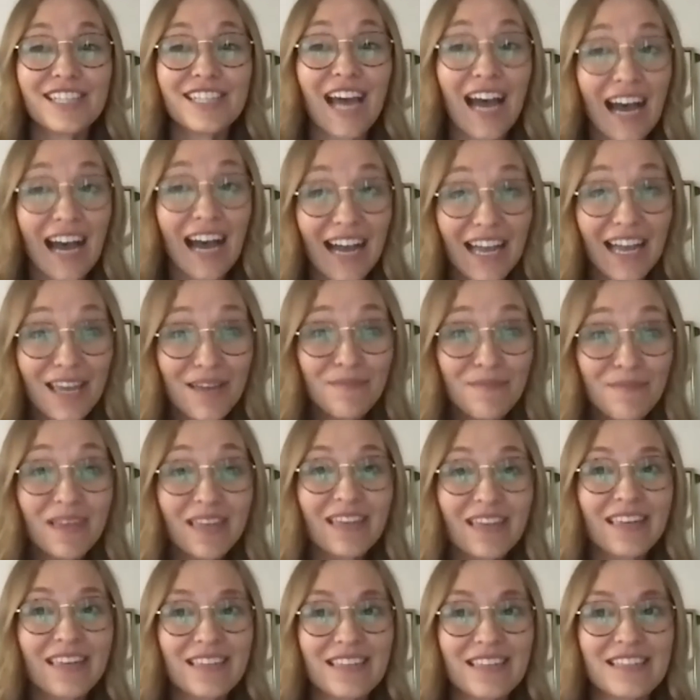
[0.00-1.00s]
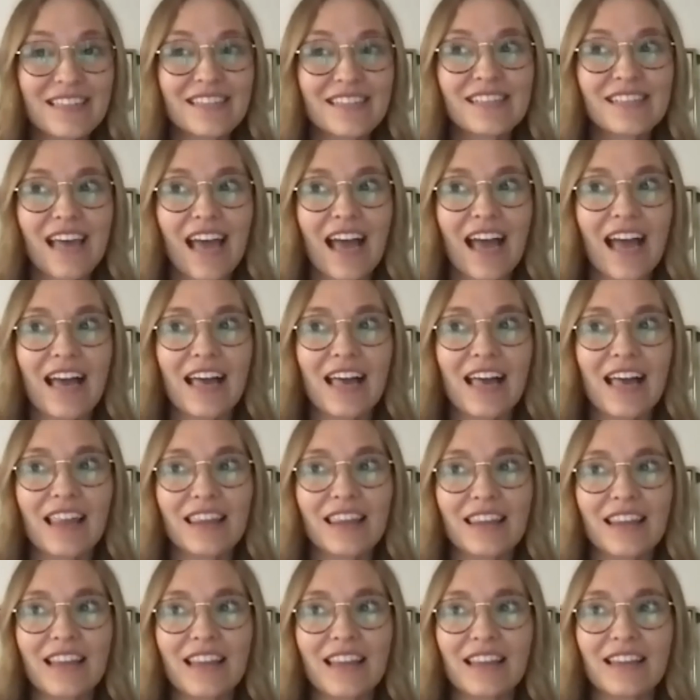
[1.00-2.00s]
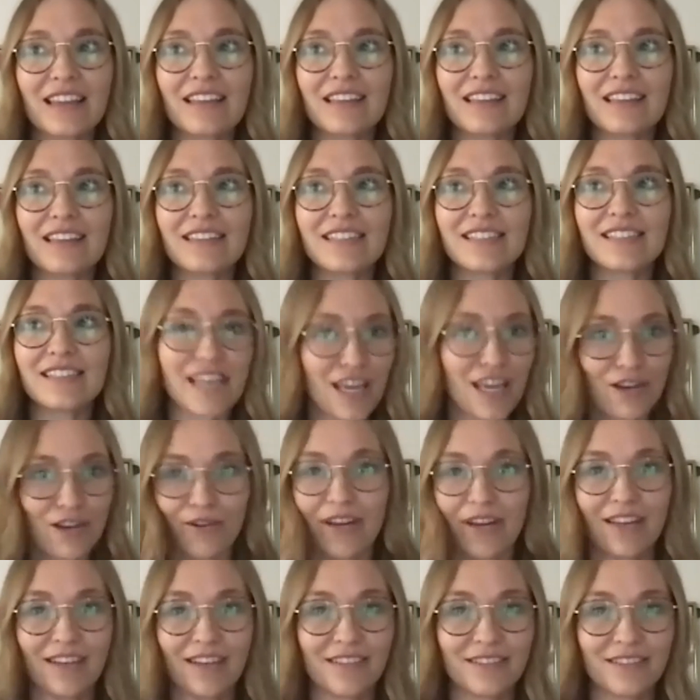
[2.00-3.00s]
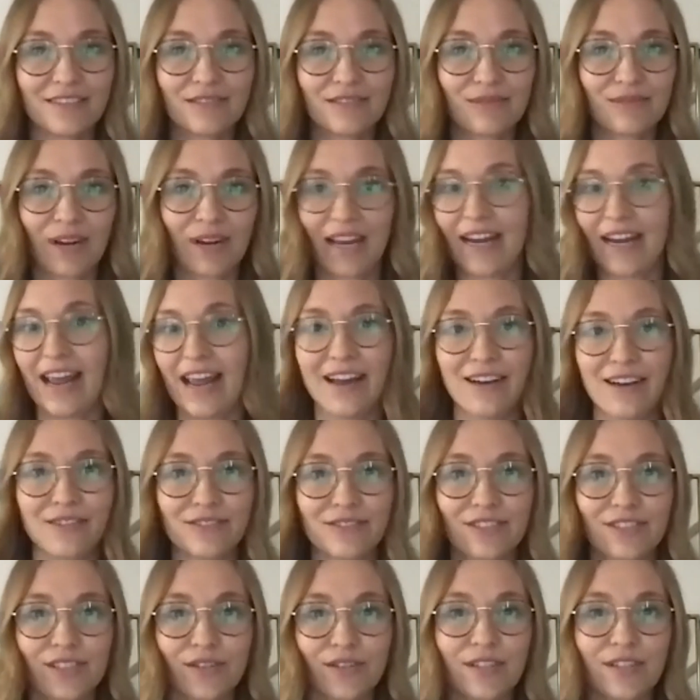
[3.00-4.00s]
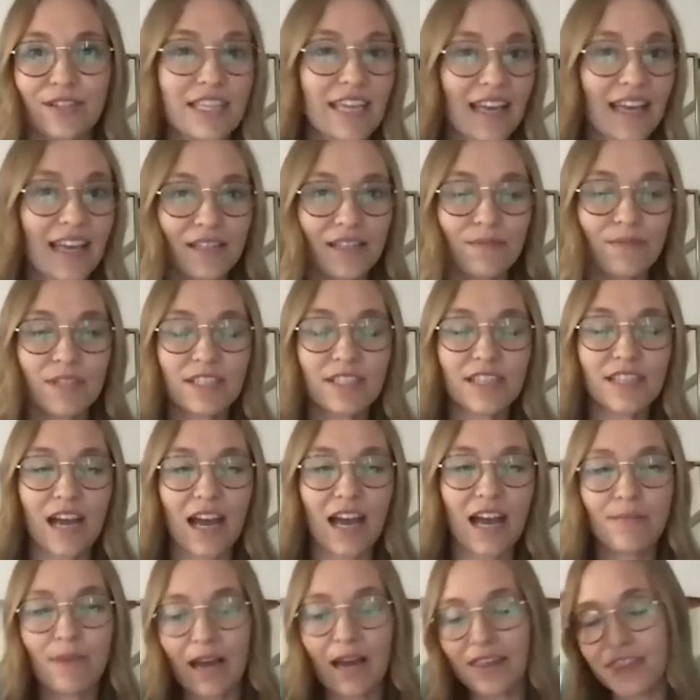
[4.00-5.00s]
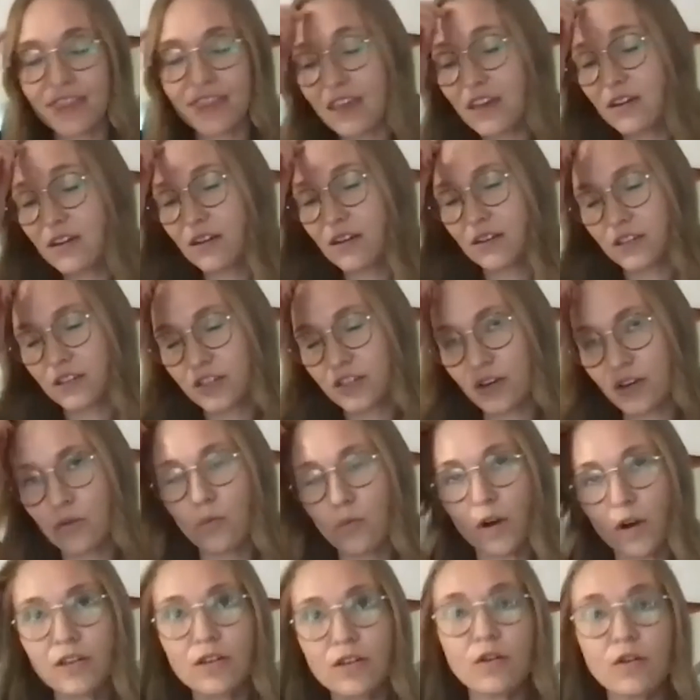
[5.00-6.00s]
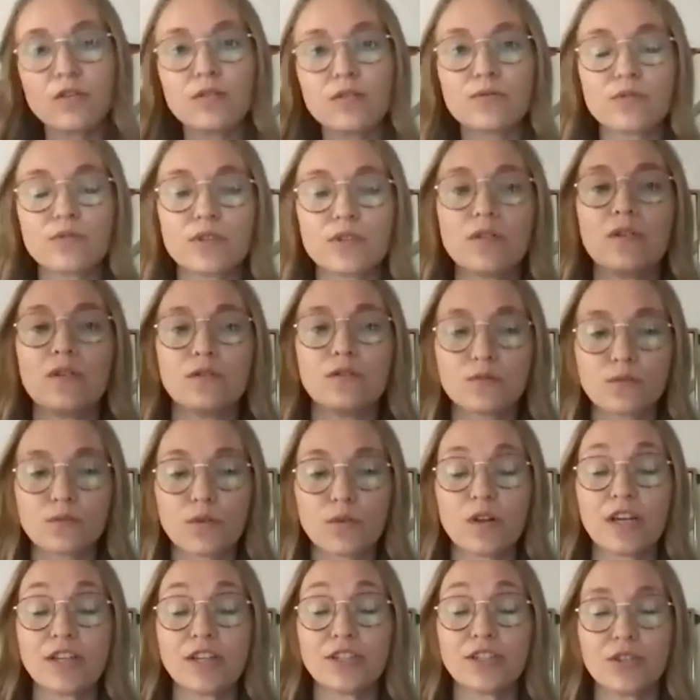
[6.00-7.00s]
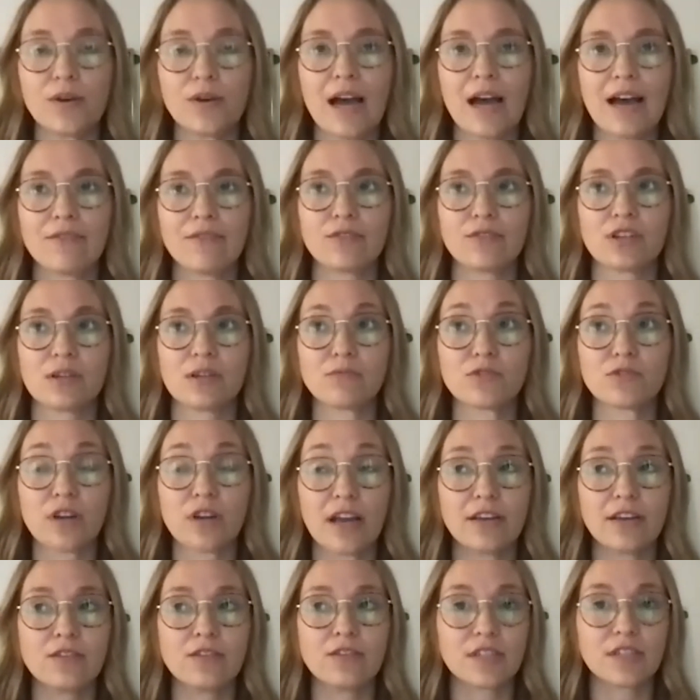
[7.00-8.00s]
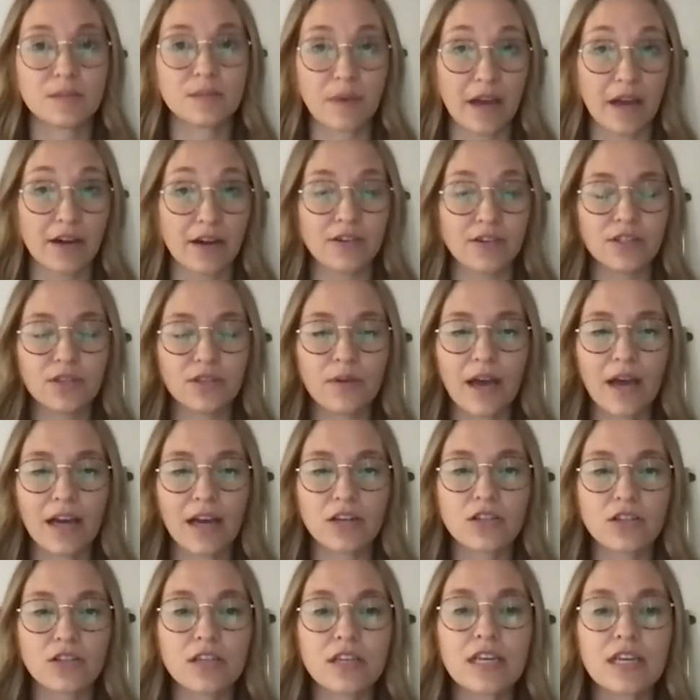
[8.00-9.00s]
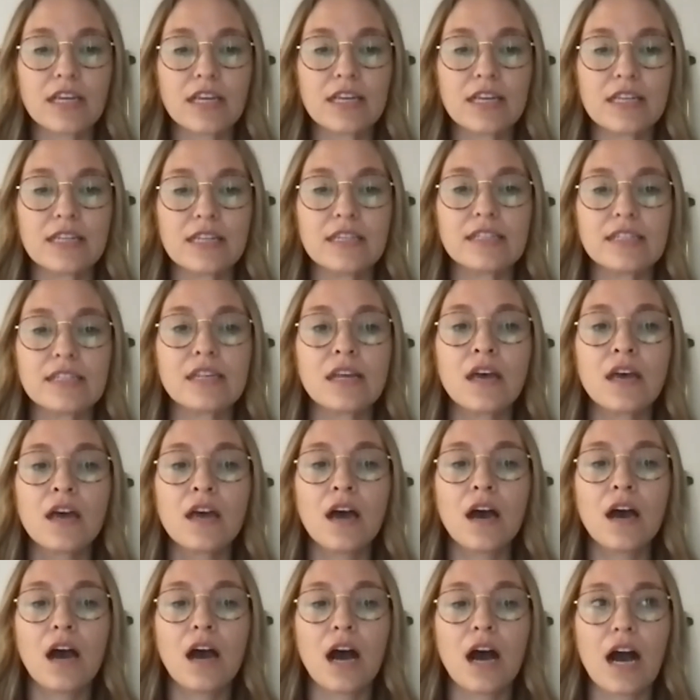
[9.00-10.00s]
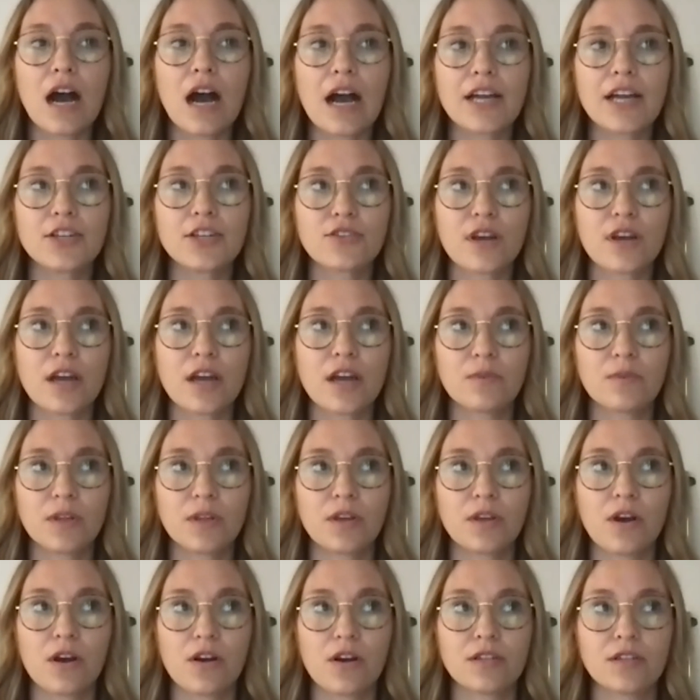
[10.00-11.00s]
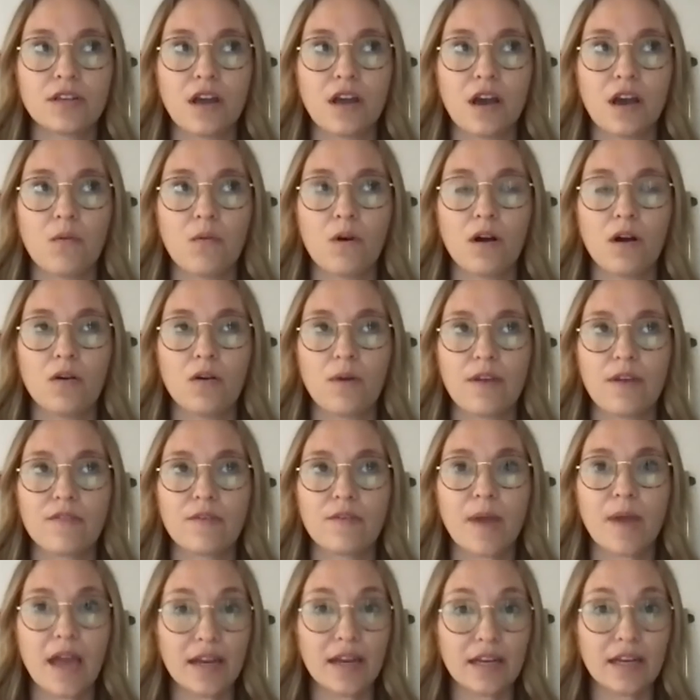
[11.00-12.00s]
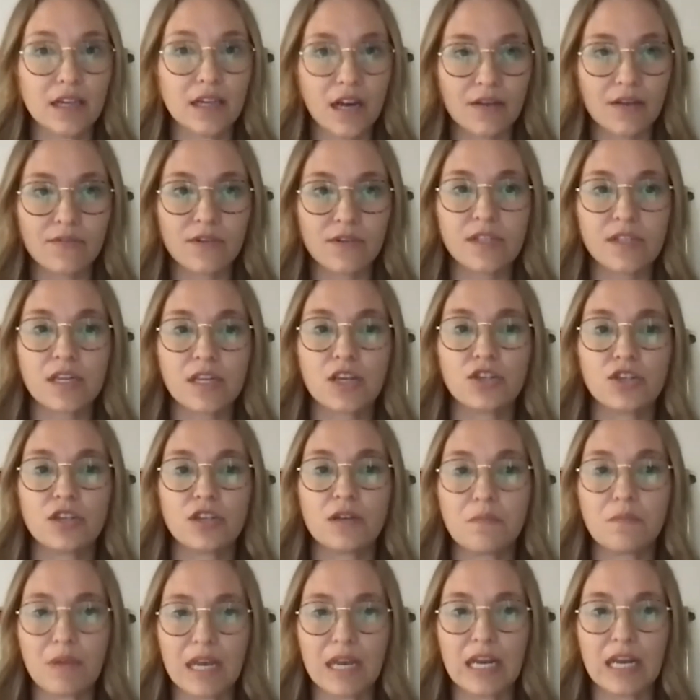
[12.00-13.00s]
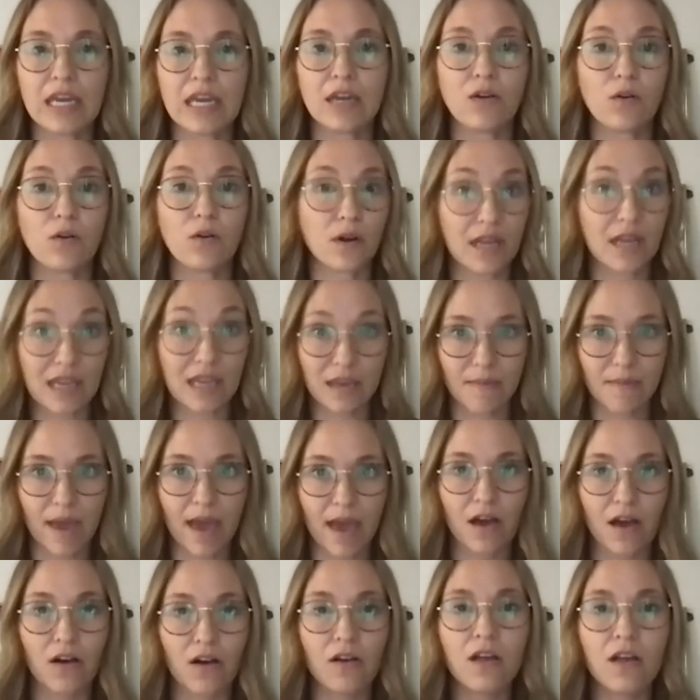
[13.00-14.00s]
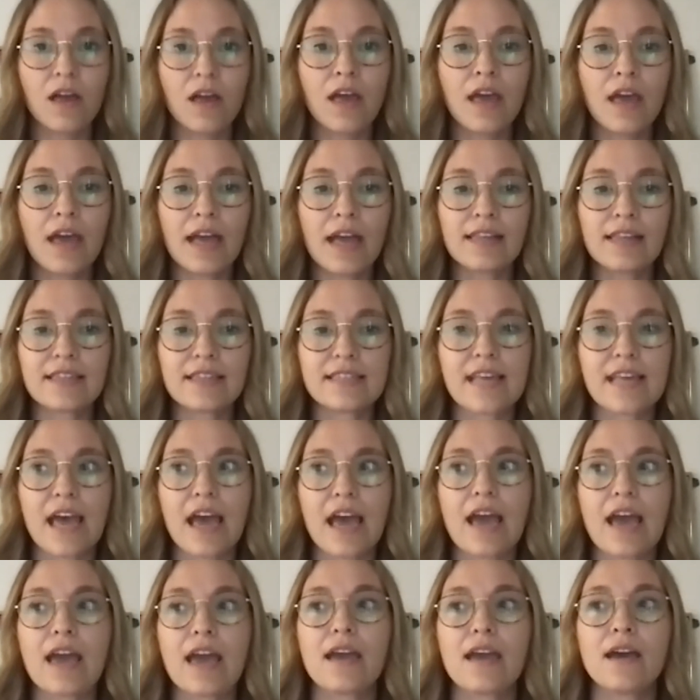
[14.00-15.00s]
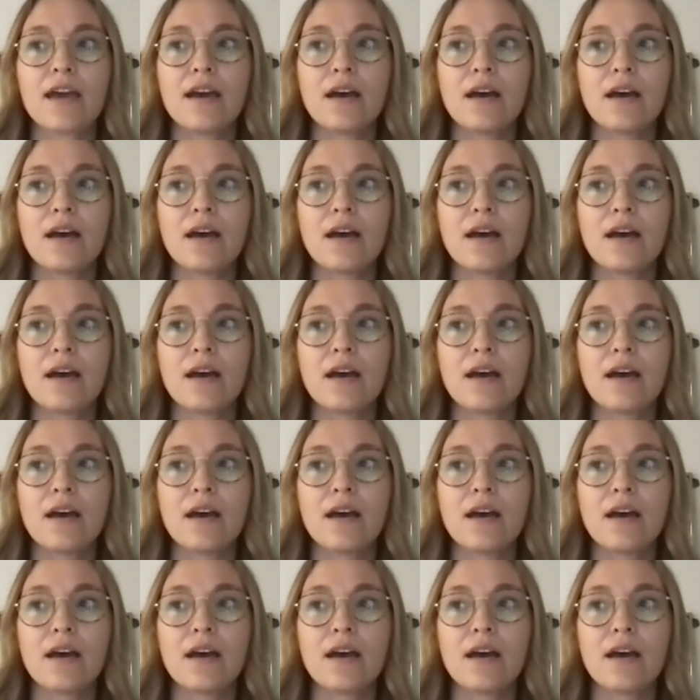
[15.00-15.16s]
Time is sacred right now. So to get someone's time, I think, one golden rule I do have, which I'm trying to aspire to actually, is I try really hard to not walk away from any conversation, meeting, or email and say,